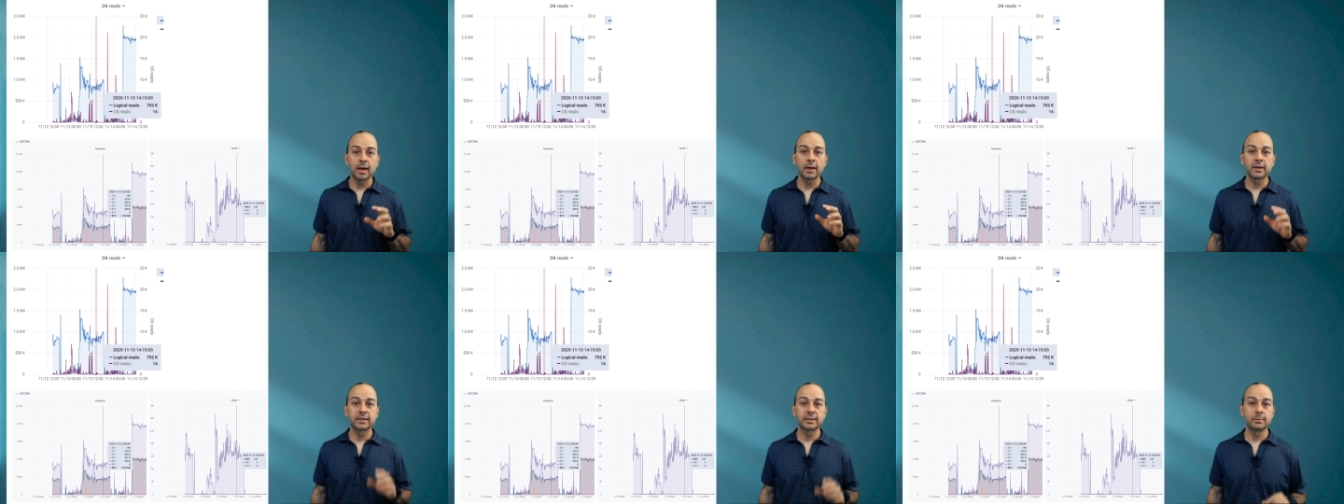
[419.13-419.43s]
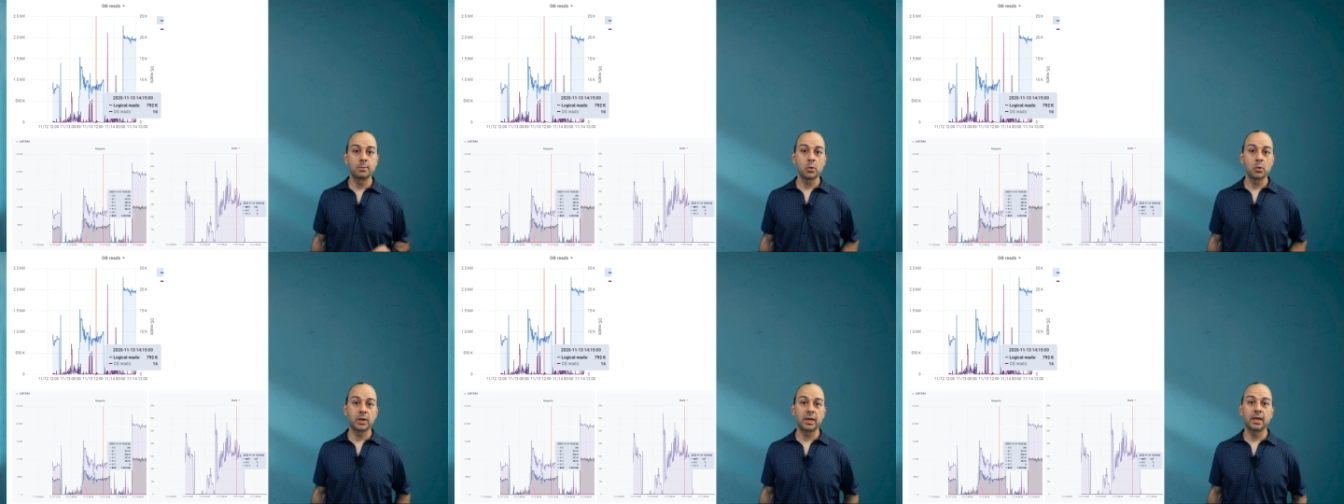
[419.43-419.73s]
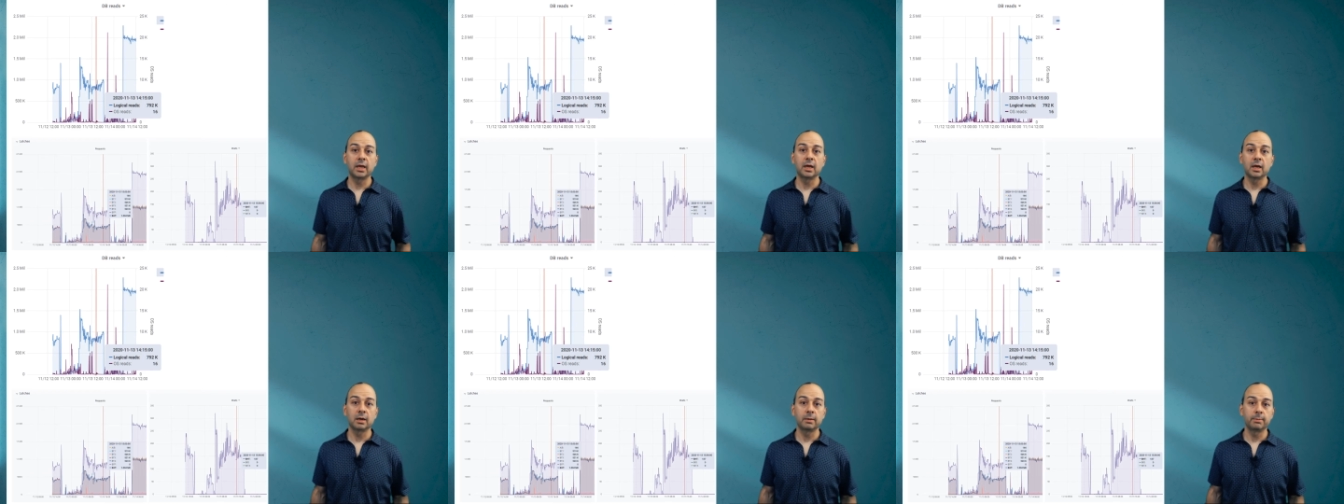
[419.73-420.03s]

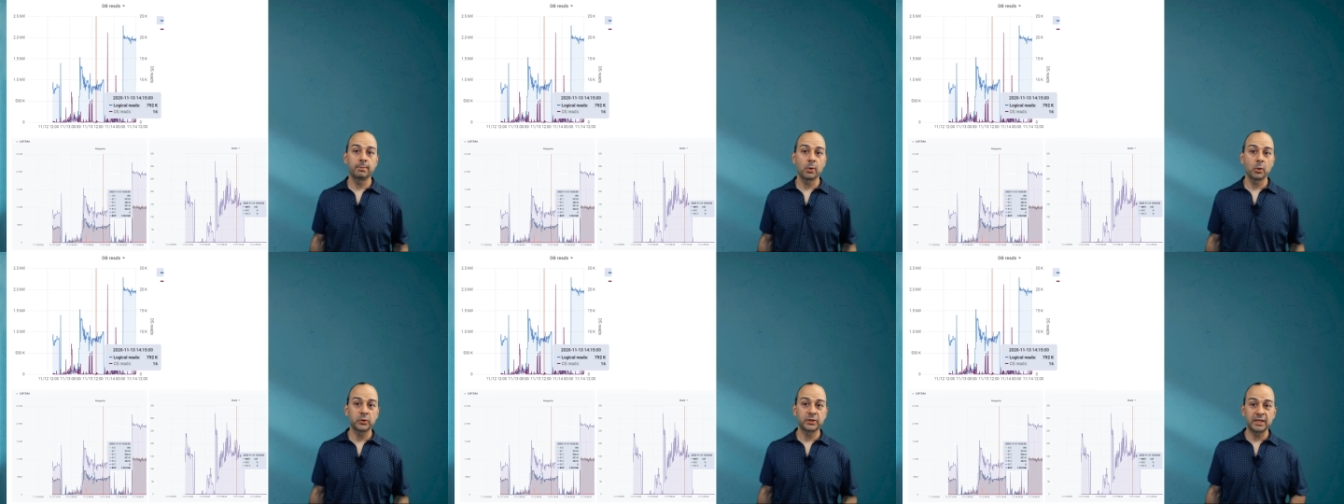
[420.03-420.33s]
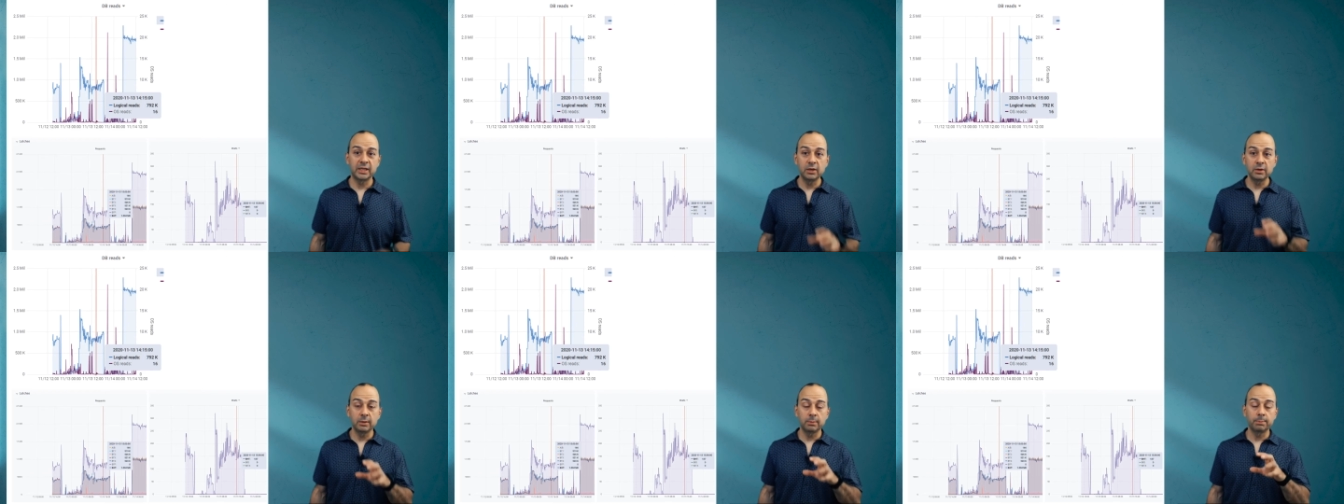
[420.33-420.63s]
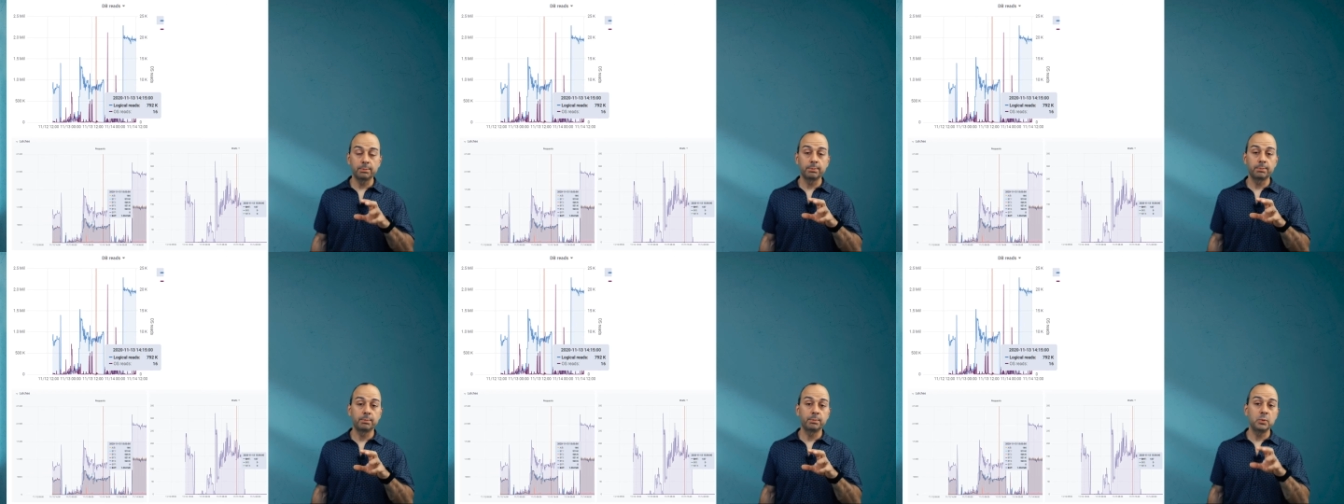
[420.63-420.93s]
smoking gun post. And
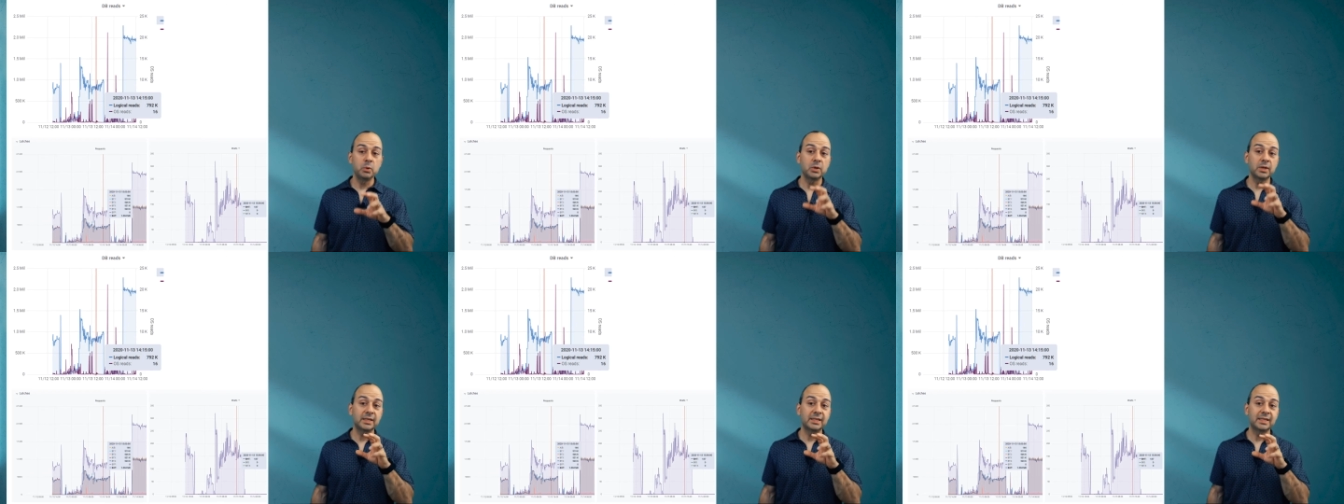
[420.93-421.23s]
you can